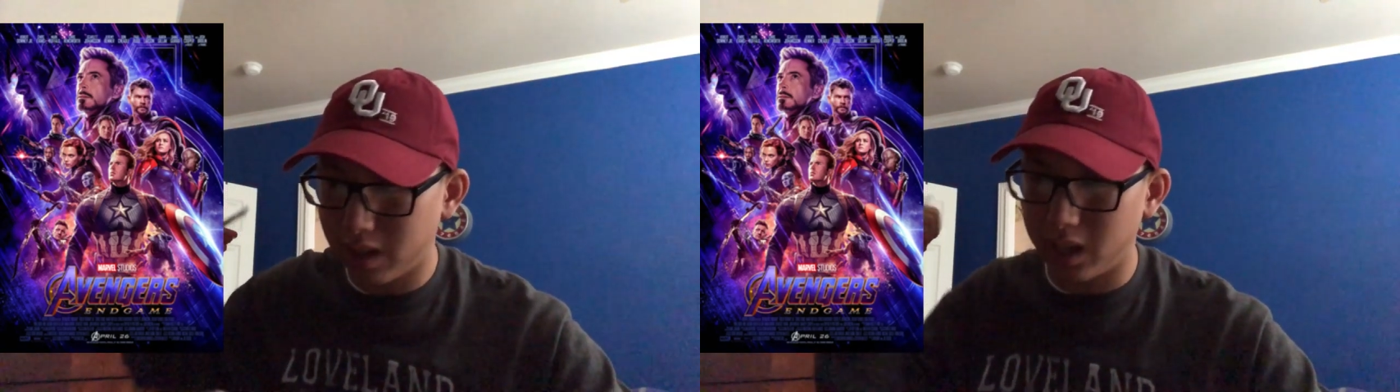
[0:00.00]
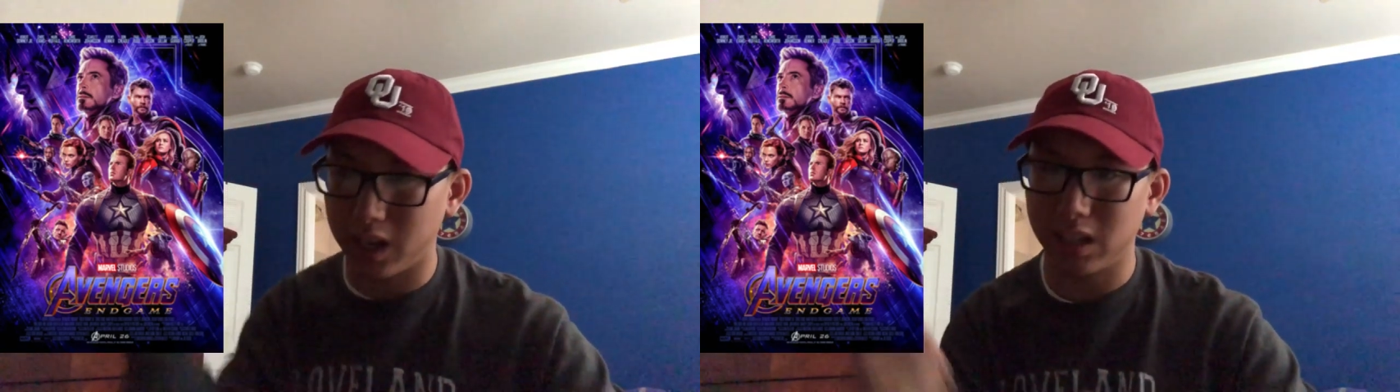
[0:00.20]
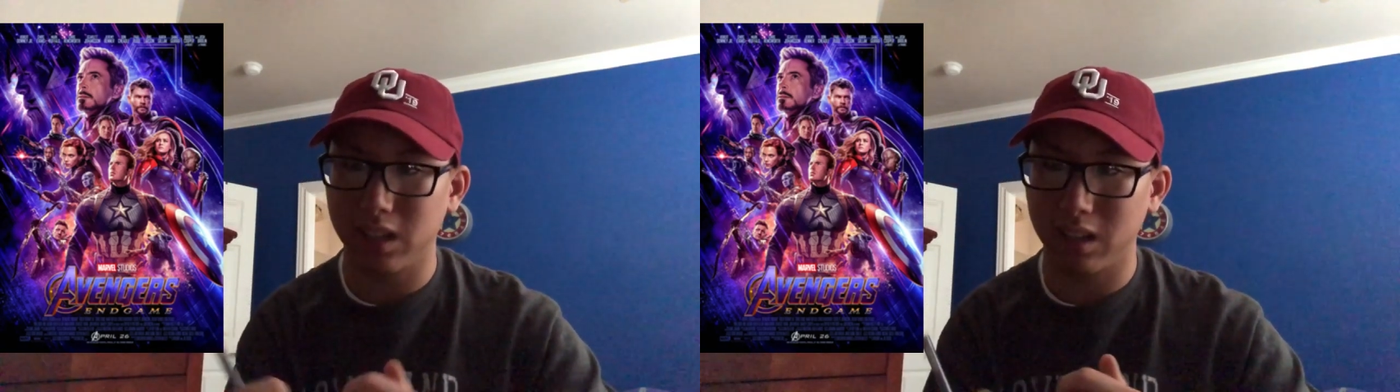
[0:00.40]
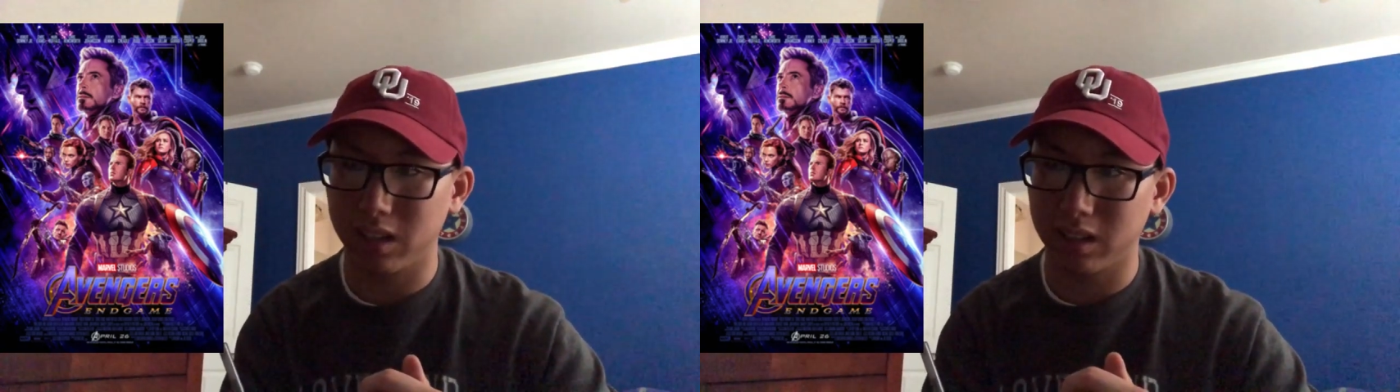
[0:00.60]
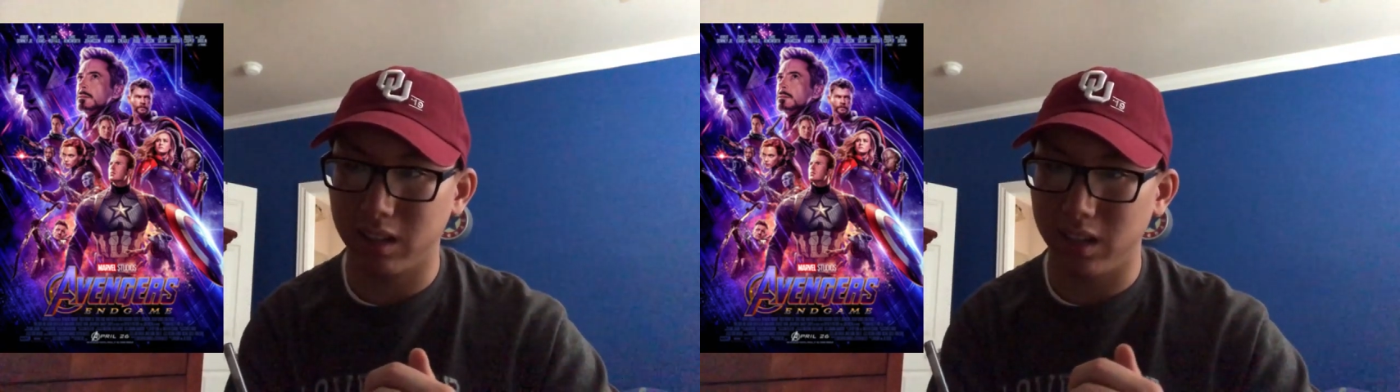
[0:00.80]
he gets the
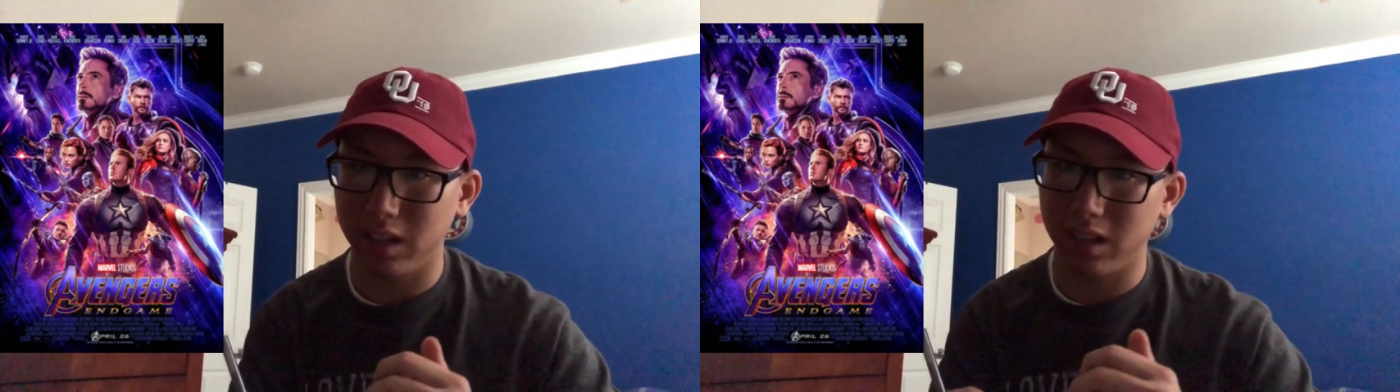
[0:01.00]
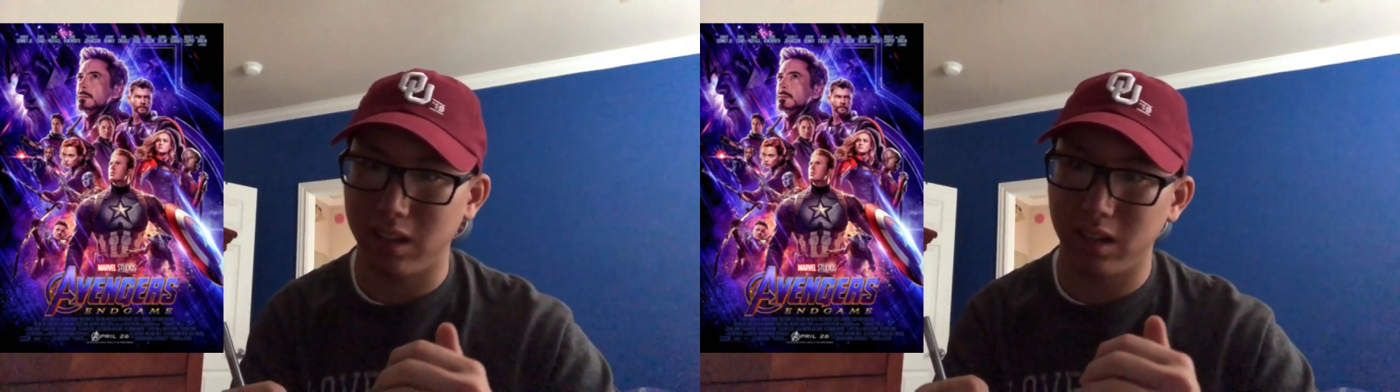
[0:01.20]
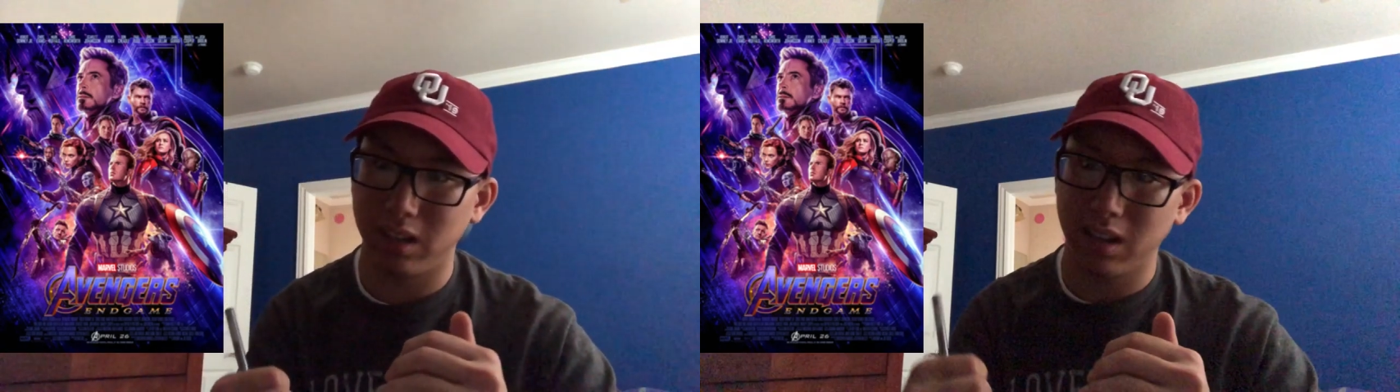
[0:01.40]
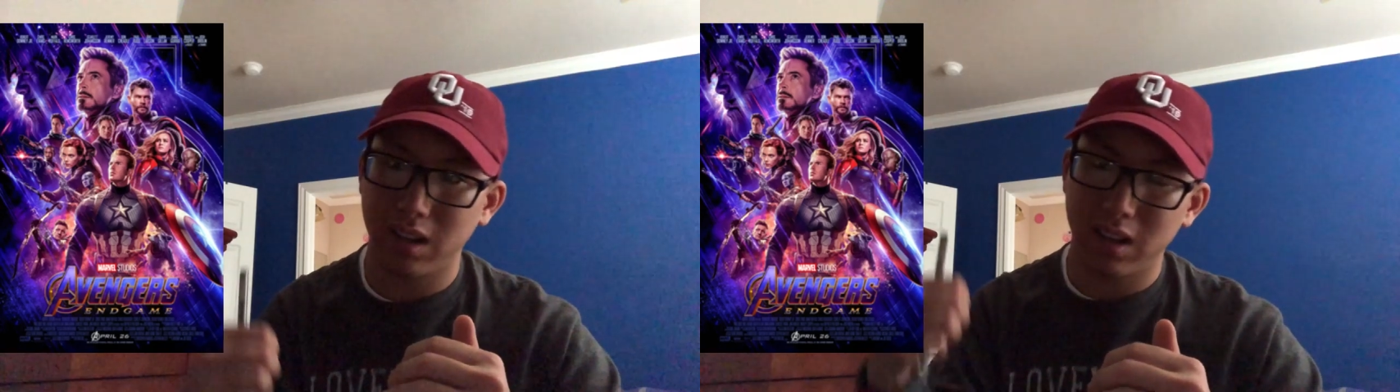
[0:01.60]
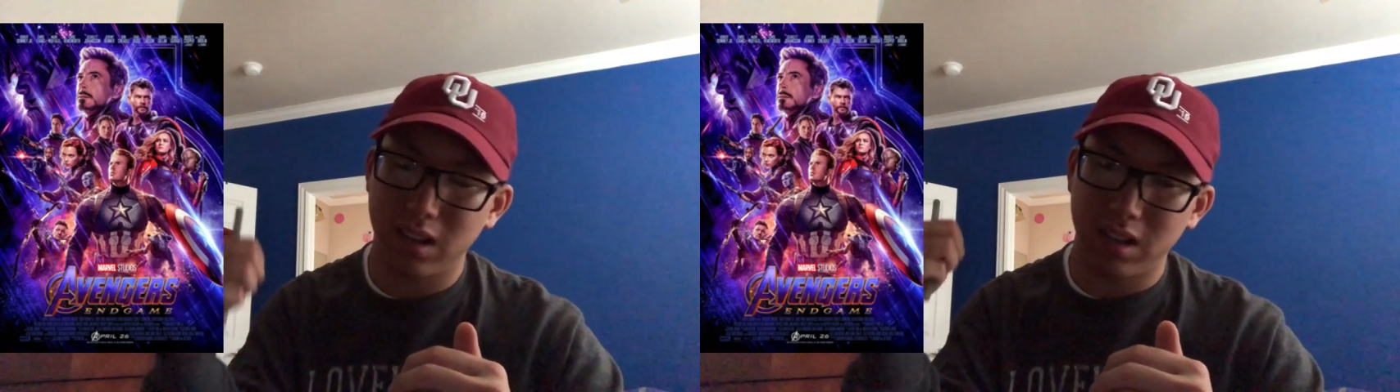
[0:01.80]
he
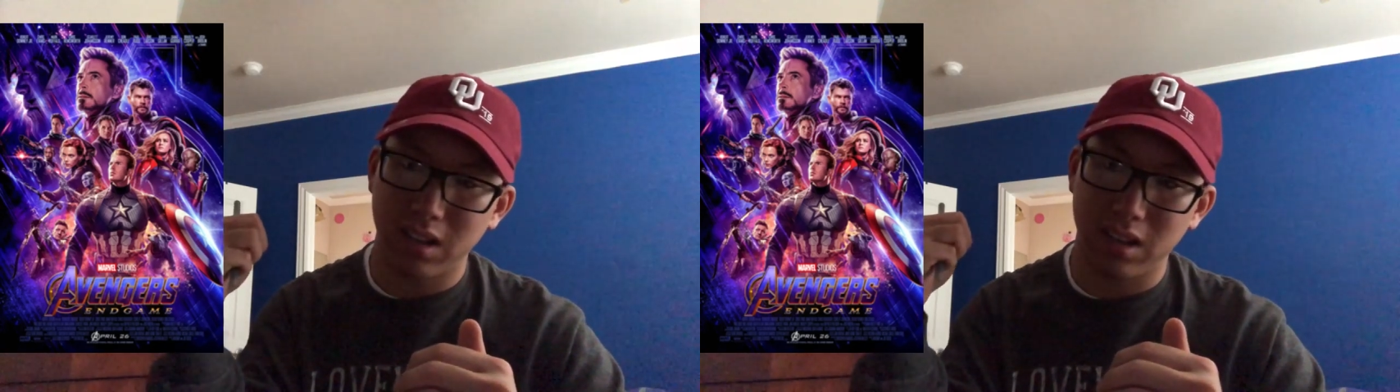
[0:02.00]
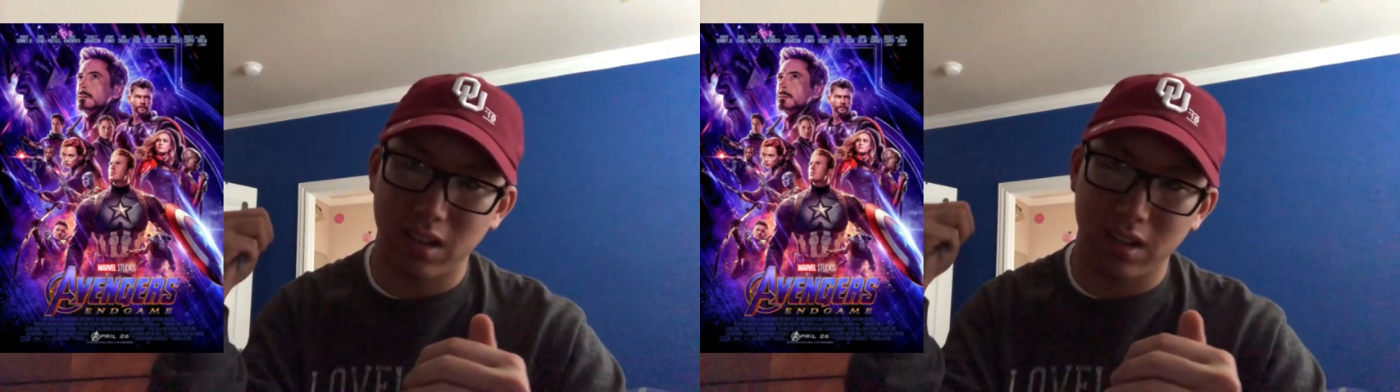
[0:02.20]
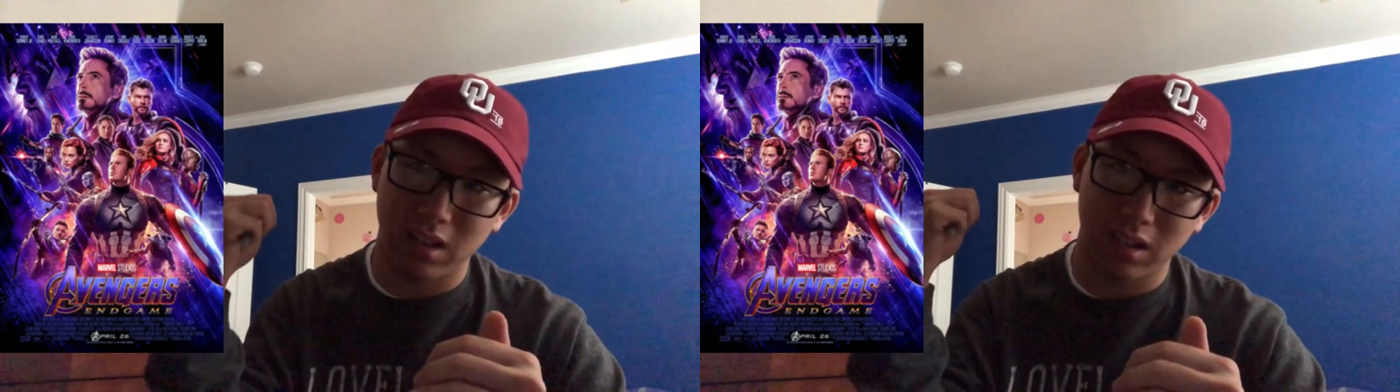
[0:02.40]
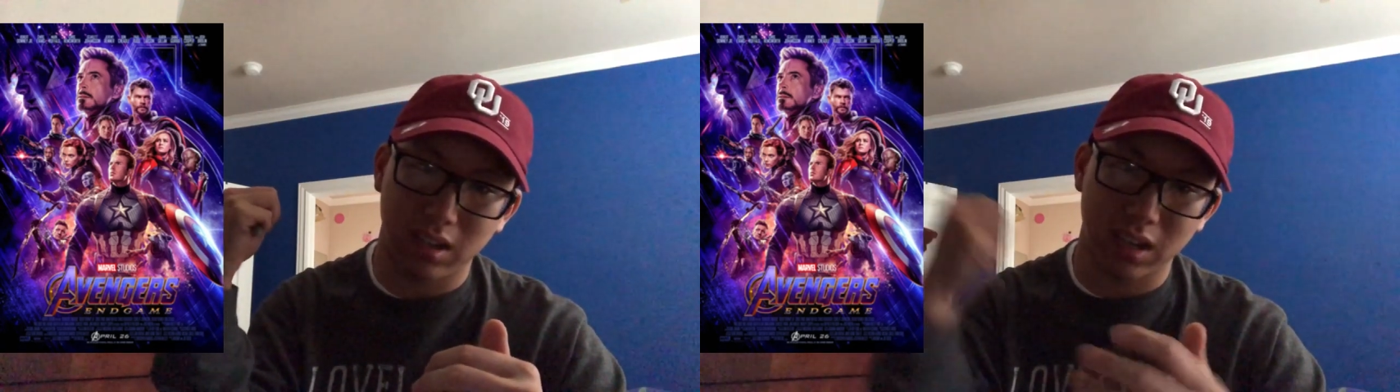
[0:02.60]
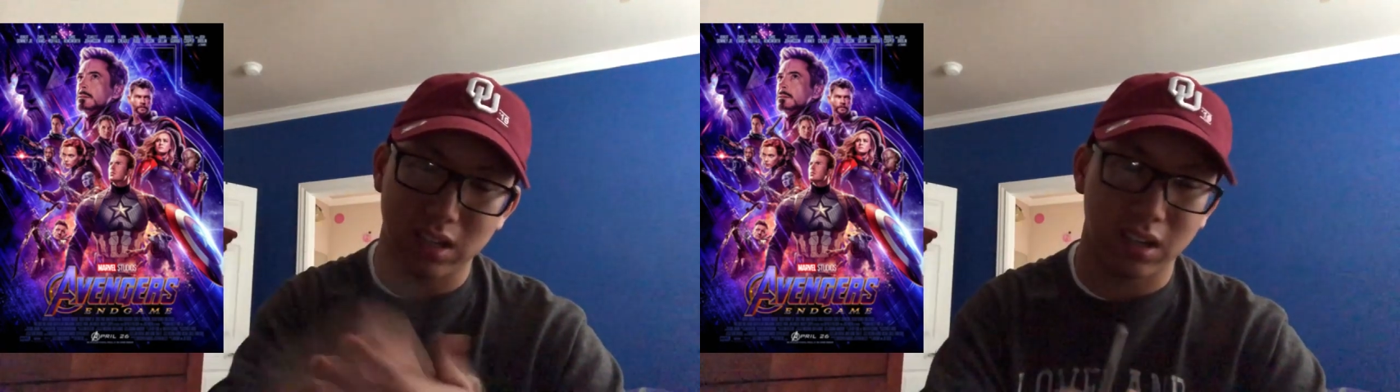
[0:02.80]
he
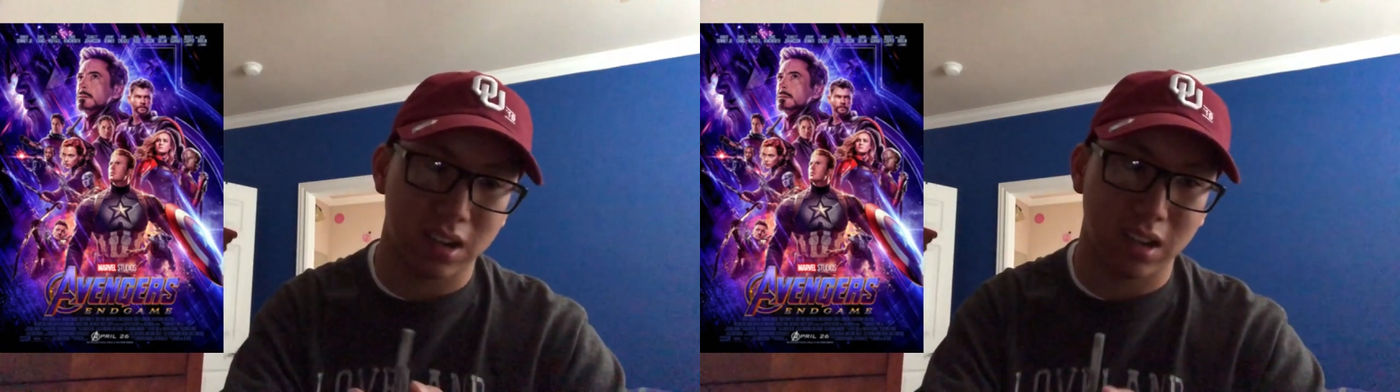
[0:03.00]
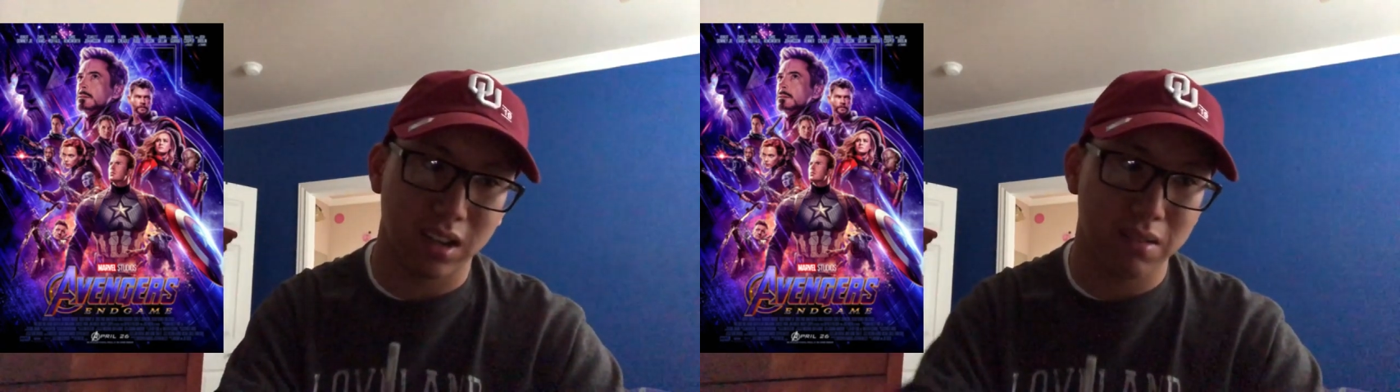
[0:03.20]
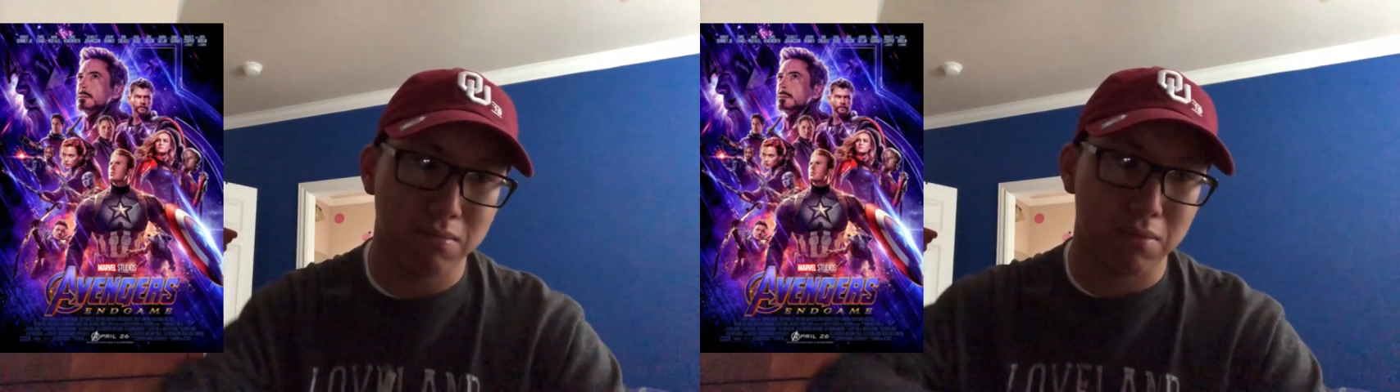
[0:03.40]
gets the gauntlet,